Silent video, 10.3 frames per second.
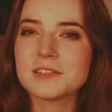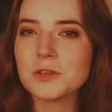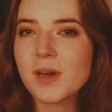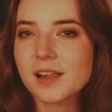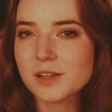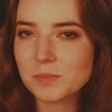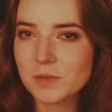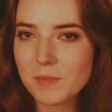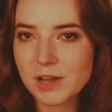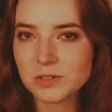you head up the
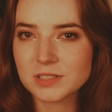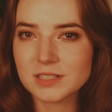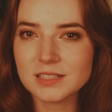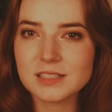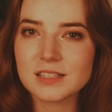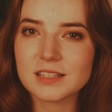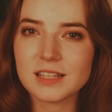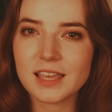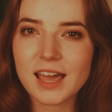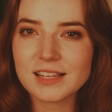mountain,
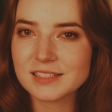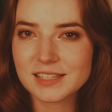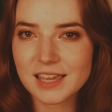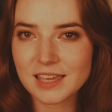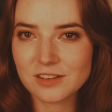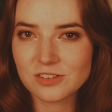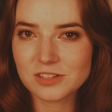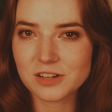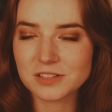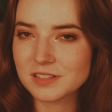the gas gauge
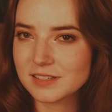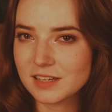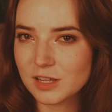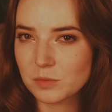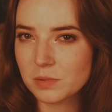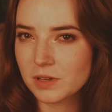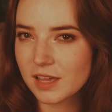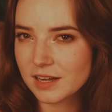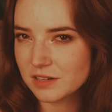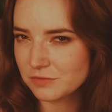starts to dip
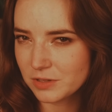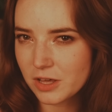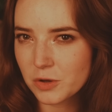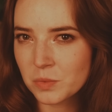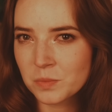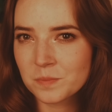kind of low.